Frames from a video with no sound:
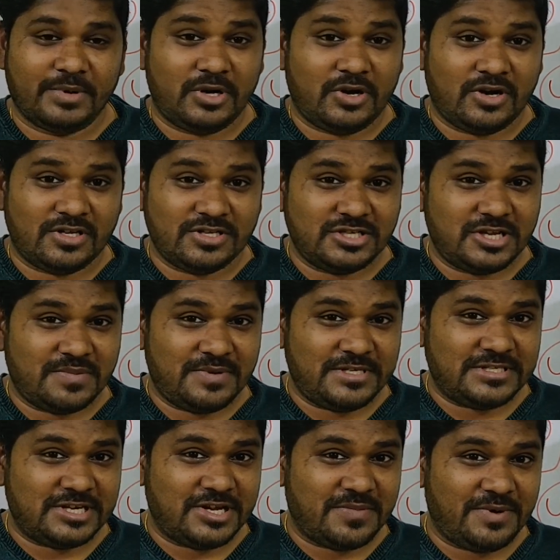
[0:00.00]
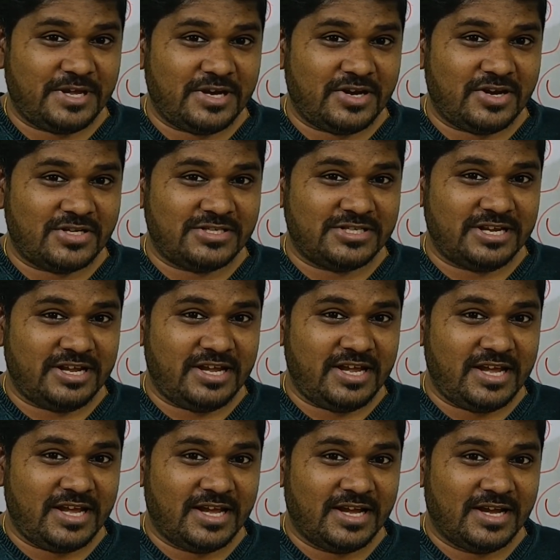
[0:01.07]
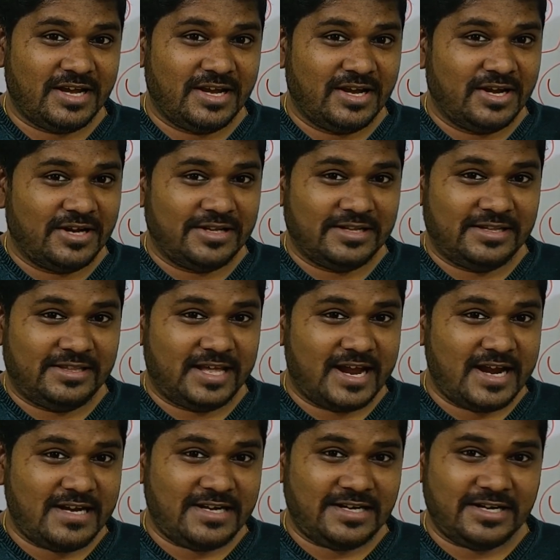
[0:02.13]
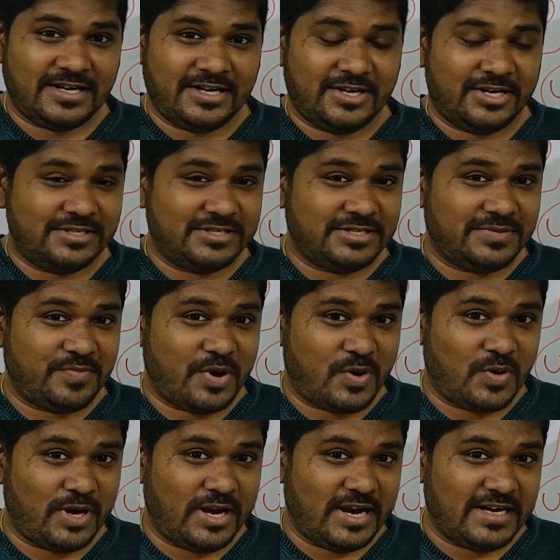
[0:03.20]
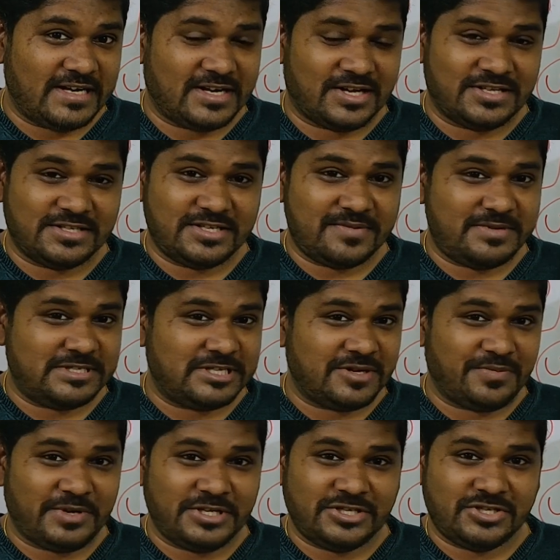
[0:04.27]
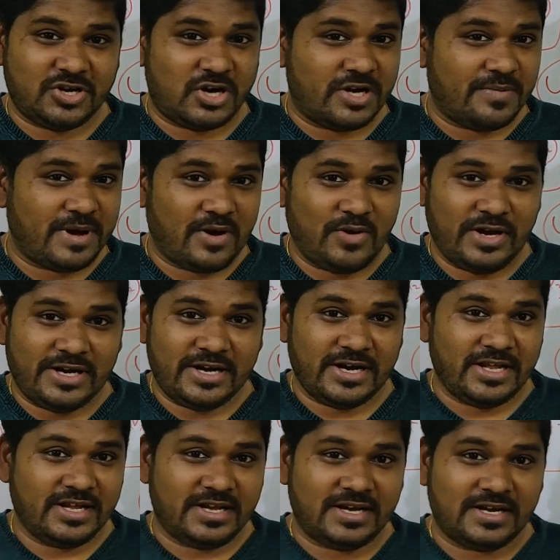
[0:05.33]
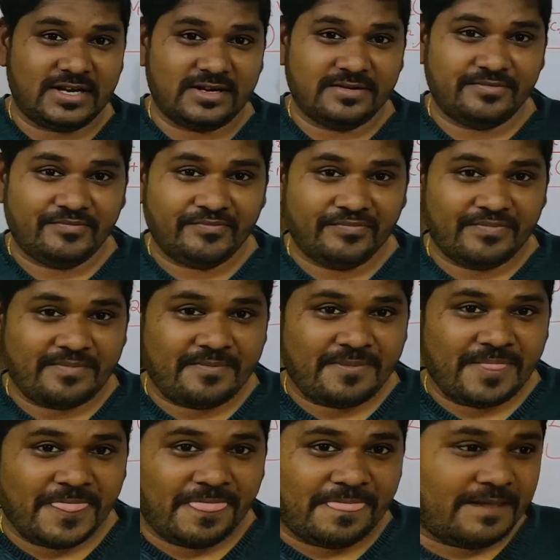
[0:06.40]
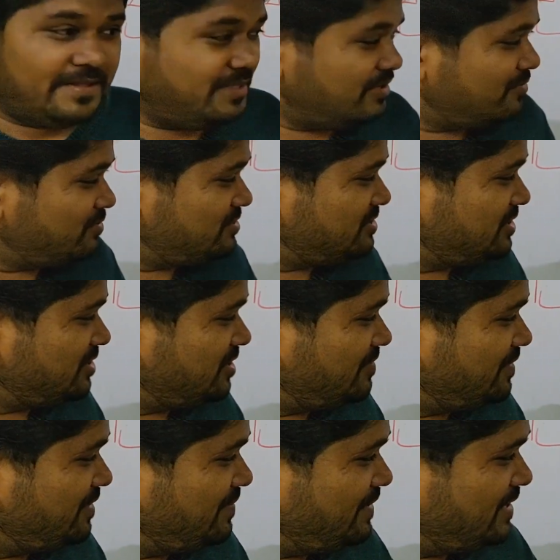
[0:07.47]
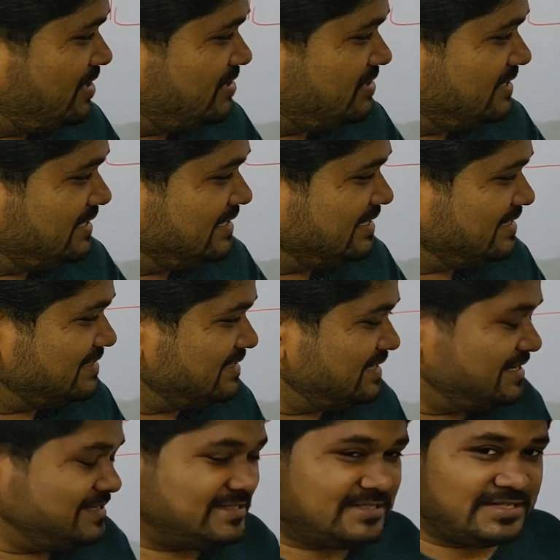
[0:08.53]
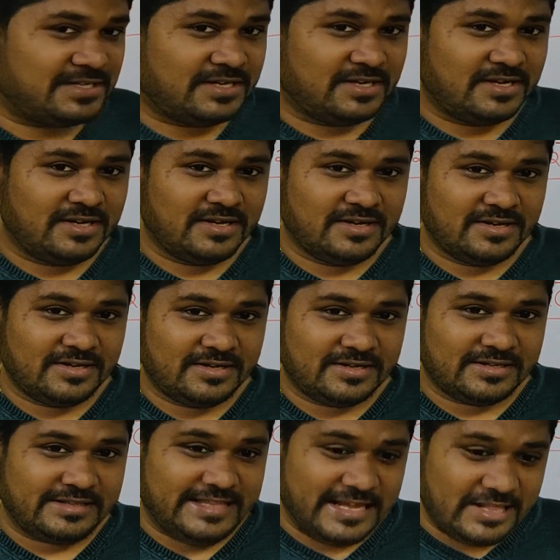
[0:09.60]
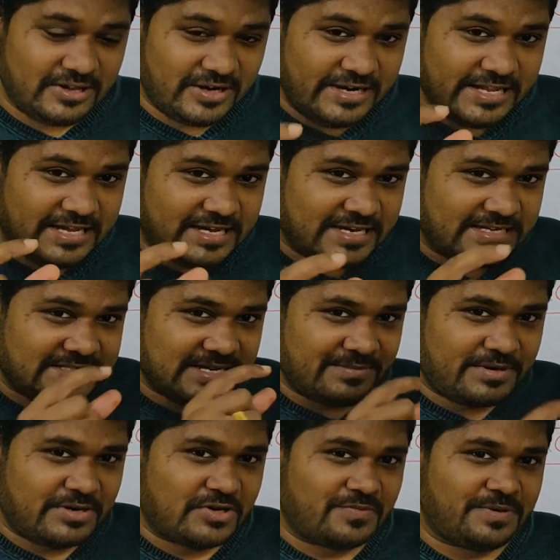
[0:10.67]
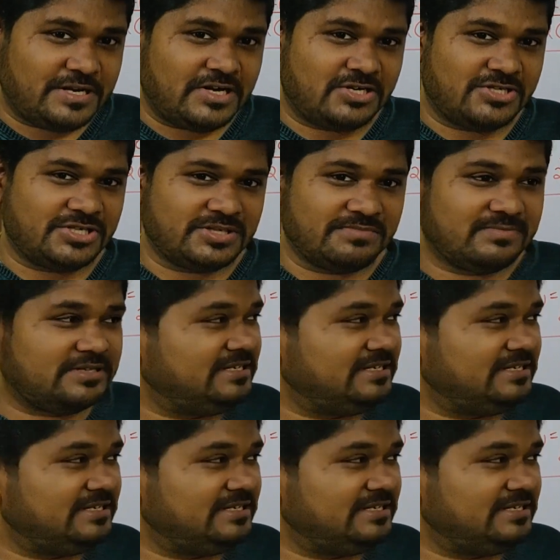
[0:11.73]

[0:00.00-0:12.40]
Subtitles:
But conservation of energy, that doesn't violate. Conservation of energy is not violated here. Then the question comes, if energy decreases, then the decrease amount of energy,